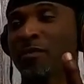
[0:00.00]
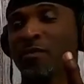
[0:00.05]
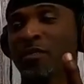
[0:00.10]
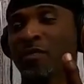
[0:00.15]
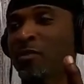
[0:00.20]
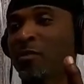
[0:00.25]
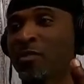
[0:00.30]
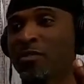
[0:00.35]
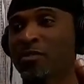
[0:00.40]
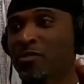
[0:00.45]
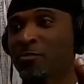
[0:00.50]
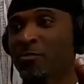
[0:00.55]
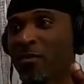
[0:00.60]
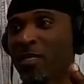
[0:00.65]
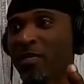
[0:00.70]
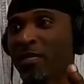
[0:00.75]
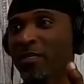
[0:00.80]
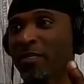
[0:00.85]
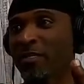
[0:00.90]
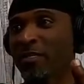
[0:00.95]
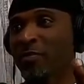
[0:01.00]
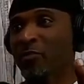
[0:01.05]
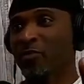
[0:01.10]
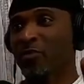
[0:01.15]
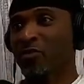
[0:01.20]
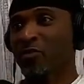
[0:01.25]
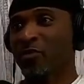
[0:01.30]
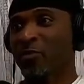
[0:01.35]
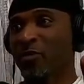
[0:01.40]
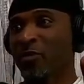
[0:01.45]
He wasn't married. He was
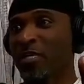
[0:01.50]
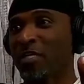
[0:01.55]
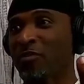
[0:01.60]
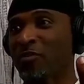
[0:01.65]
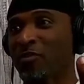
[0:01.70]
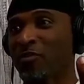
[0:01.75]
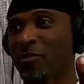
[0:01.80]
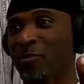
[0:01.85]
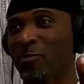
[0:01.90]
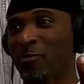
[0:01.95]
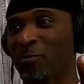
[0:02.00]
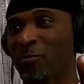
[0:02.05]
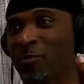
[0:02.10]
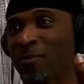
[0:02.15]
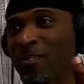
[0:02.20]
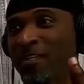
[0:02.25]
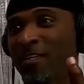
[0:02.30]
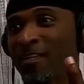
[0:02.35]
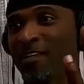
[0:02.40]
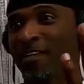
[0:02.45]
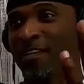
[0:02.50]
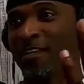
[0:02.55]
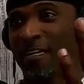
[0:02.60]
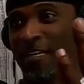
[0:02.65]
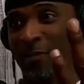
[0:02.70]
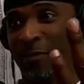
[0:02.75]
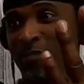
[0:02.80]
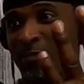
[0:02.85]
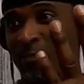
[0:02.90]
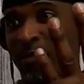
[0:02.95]
just in a relationship. Right.
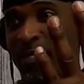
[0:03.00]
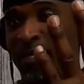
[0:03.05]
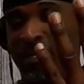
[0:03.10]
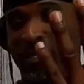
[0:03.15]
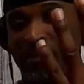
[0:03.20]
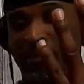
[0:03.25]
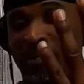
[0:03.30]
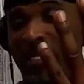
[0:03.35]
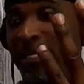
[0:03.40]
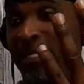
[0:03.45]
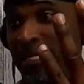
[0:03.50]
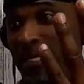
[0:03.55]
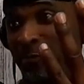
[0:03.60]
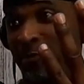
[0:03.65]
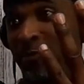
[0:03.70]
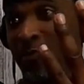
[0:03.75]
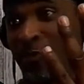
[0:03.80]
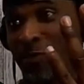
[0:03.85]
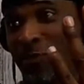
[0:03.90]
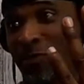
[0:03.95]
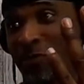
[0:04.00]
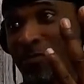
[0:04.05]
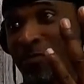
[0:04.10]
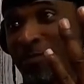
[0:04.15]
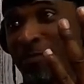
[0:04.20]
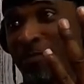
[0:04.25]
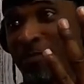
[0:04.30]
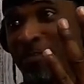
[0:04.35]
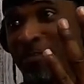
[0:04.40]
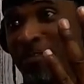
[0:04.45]
I was married. Mine got
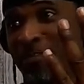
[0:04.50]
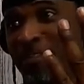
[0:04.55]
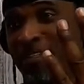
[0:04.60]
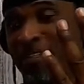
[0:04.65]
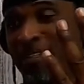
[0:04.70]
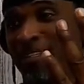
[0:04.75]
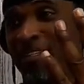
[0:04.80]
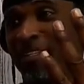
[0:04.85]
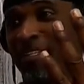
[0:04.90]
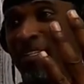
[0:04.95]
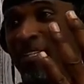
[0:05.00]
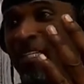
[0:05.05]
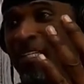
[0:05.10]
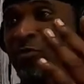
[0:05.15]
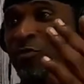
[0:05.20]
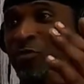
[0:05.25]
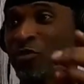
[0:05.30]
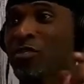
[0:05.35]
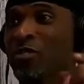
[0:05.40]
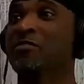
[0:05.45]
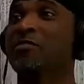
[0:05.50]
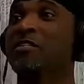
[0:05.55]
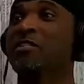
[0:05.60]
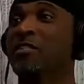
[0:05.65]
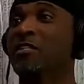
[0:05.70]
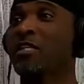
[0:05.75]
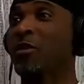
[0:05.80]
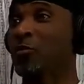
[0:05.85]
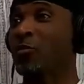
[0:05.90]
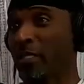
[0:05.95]
broken. Yeah. His was just
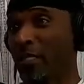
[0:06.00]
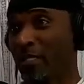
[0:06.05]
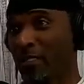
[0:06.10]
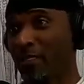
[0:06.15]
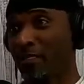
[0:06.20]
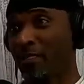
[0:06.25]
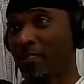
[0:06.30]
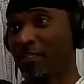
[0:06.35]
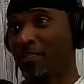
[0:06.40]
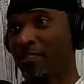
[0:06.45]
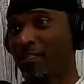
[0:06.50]
dislocated.